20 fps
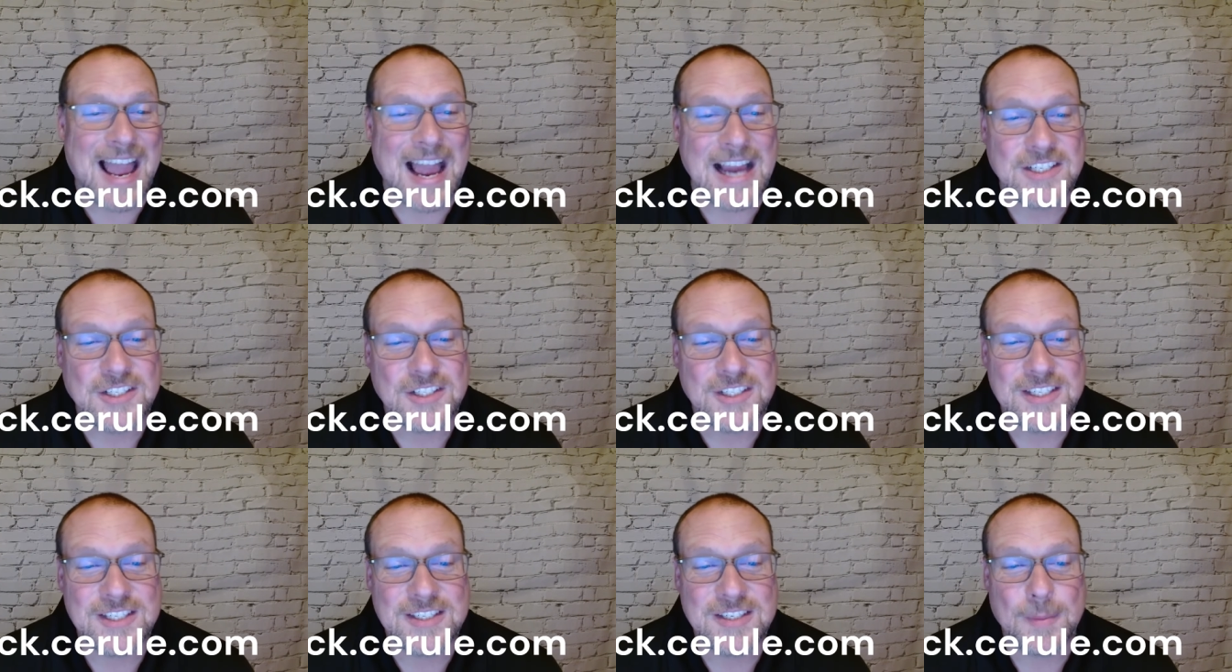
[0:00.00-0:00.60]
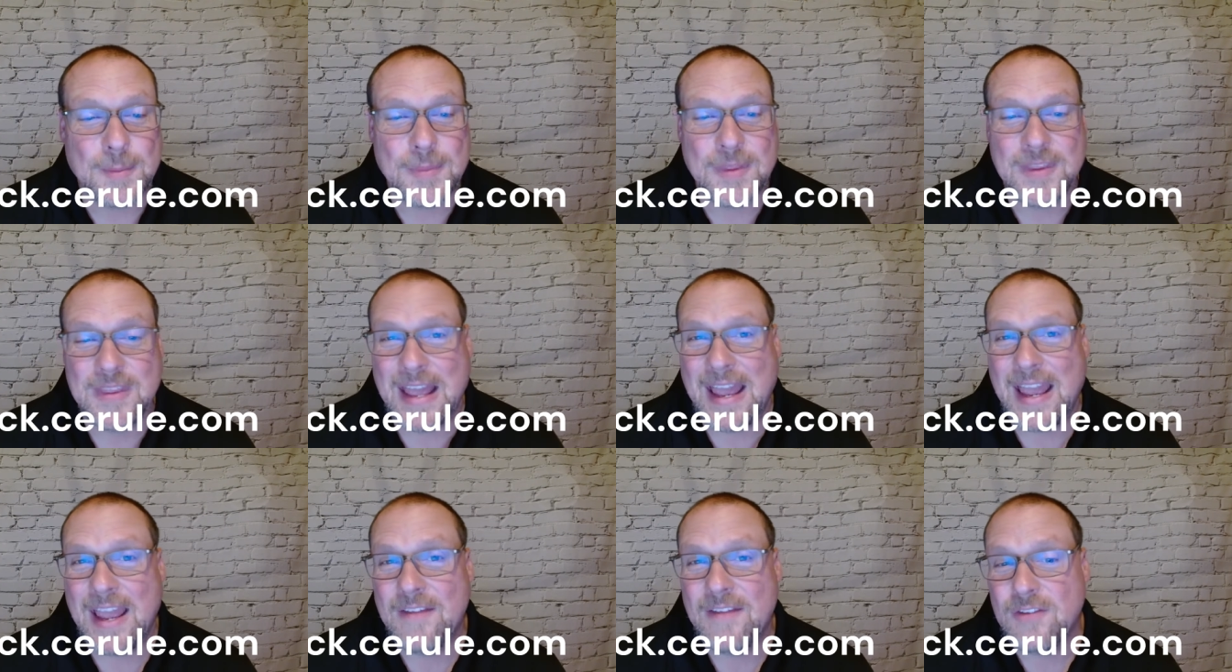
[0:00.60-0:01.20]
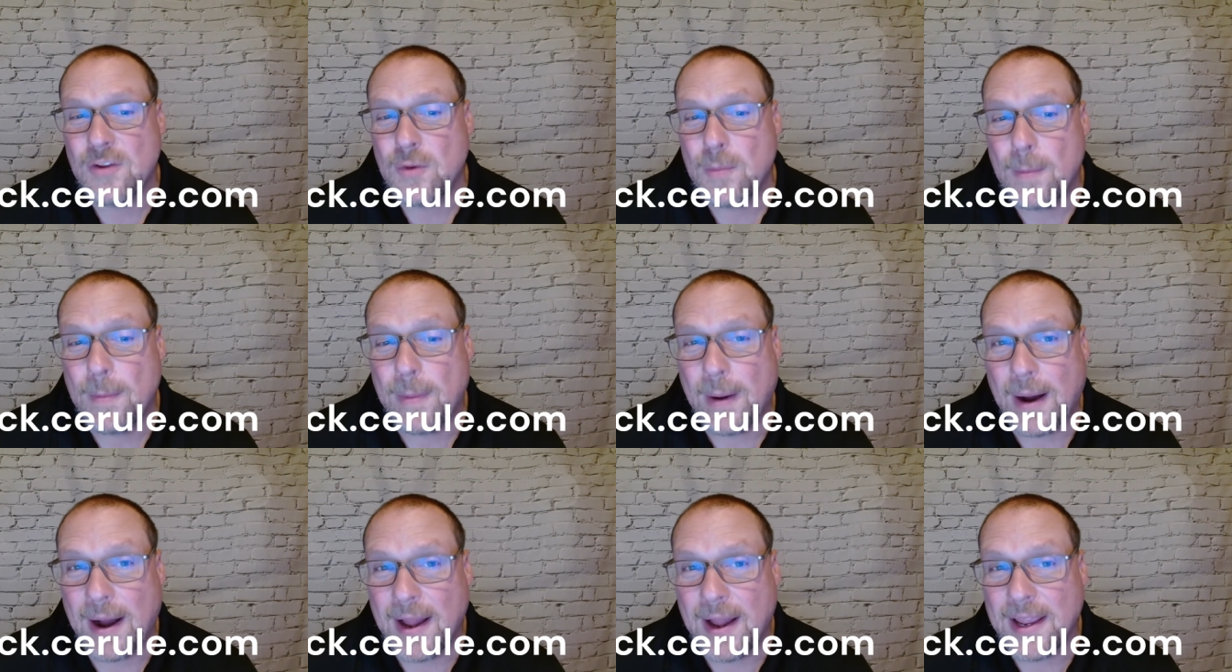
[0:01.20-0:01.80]
actually something that if you
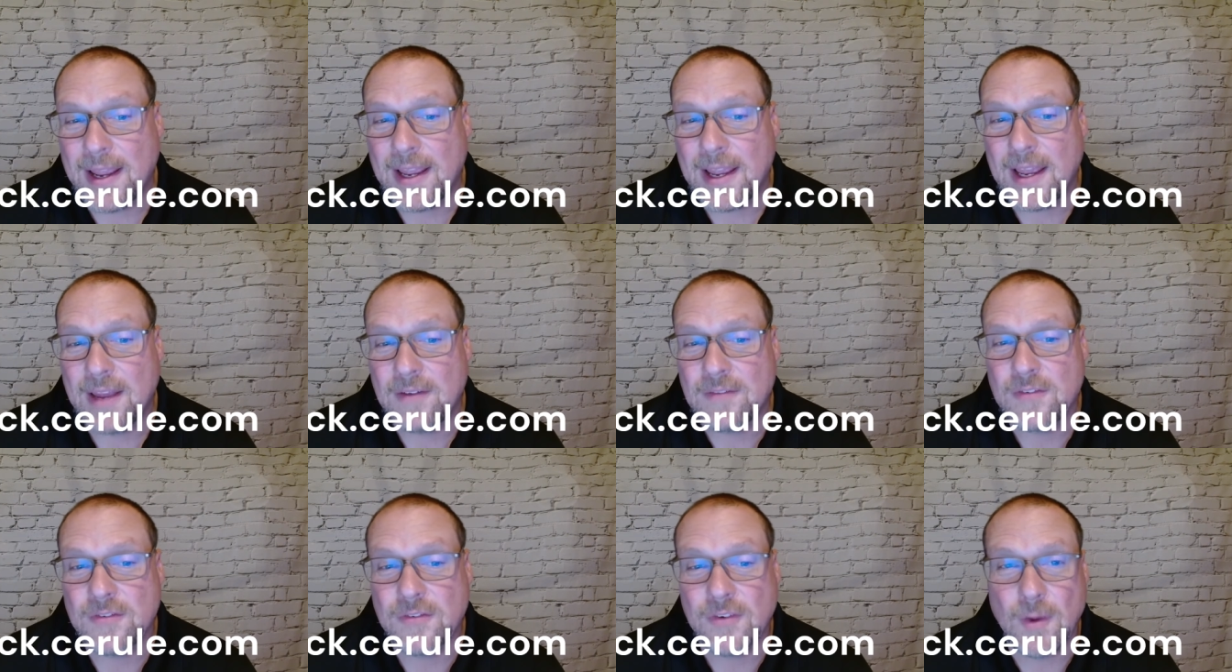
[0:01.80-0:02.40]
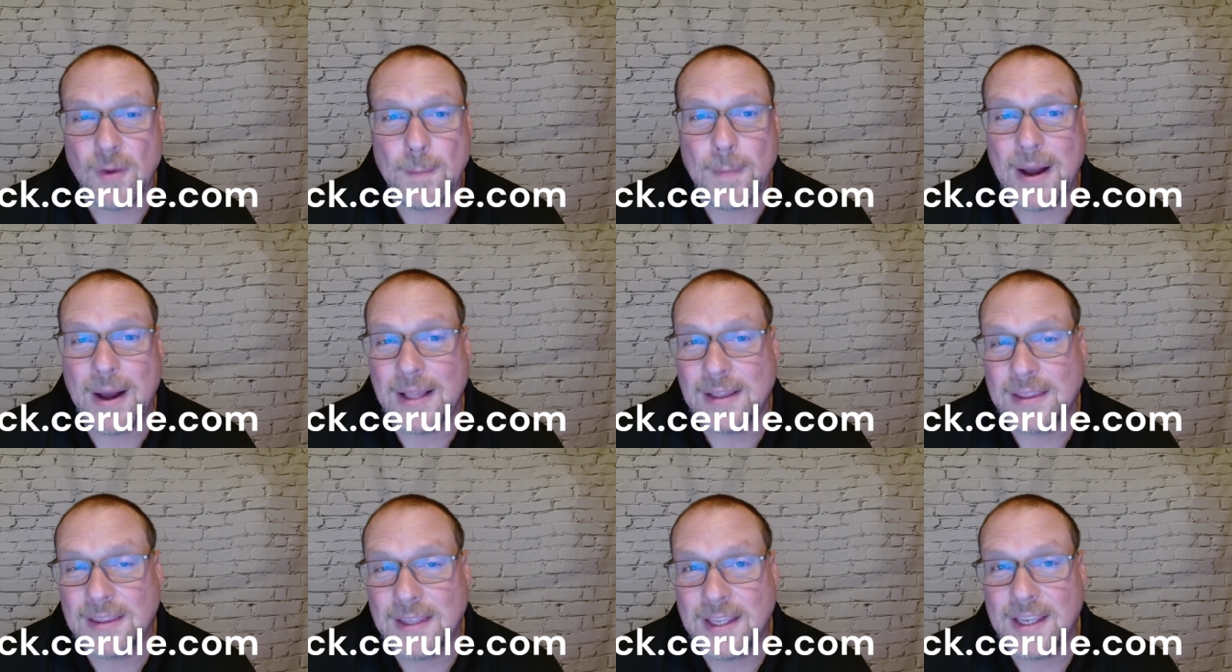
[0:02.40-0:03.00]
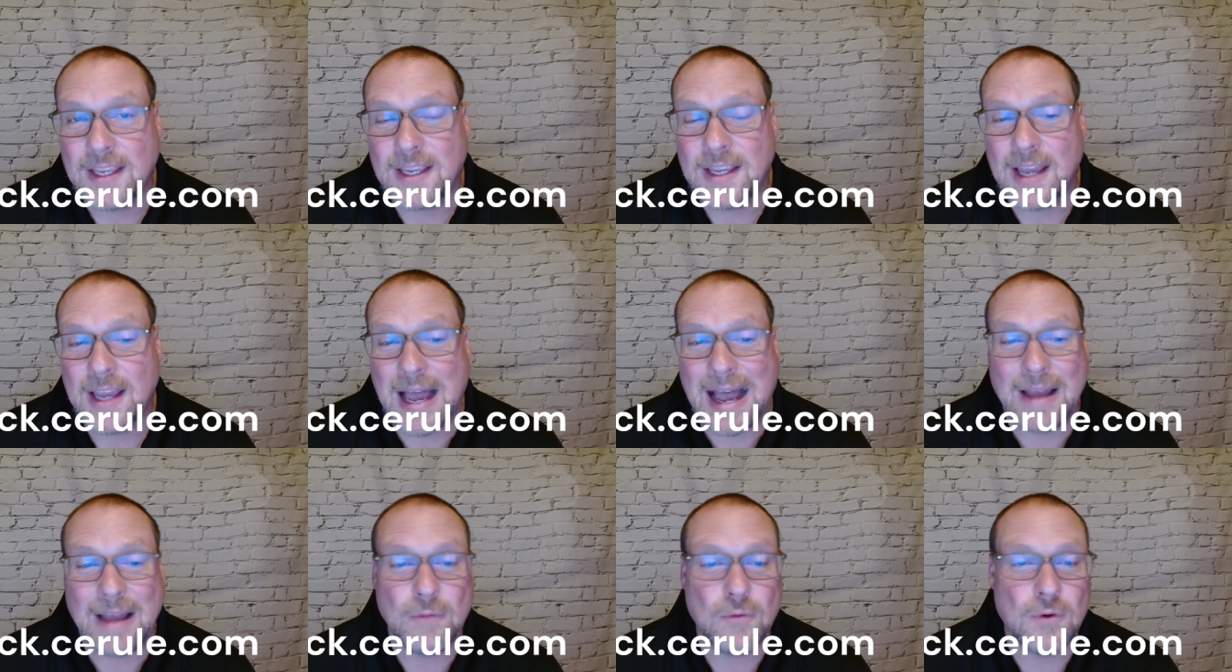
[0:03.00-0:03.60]
buy it from my link,
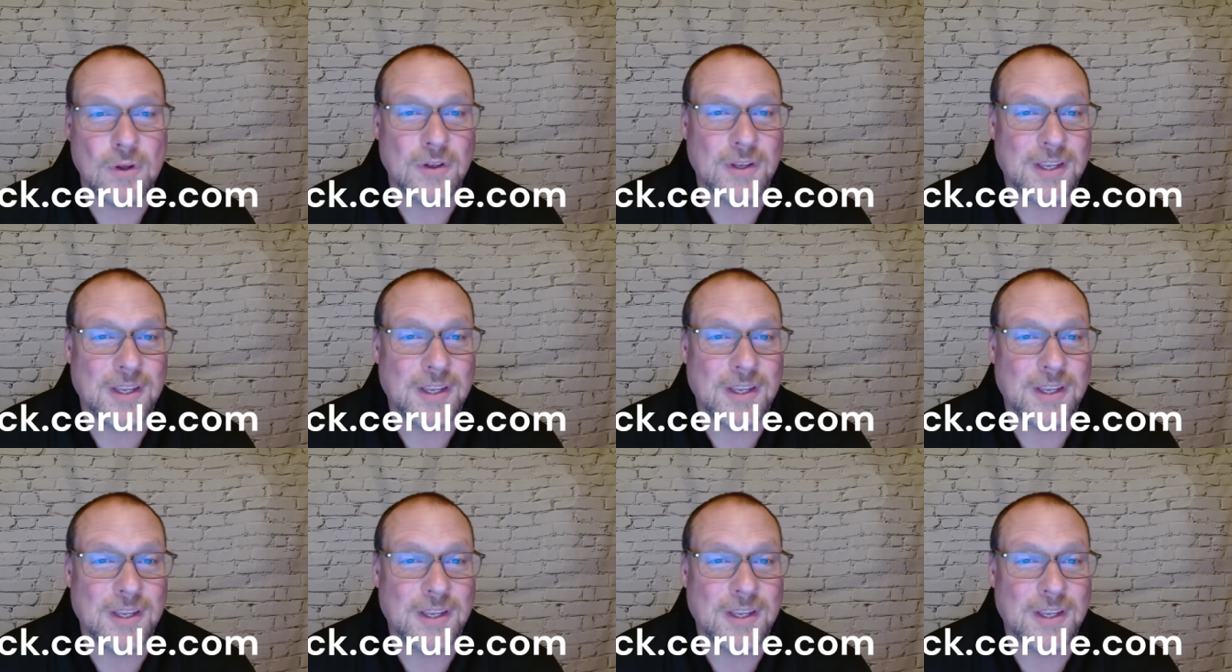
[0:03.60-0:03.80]
I will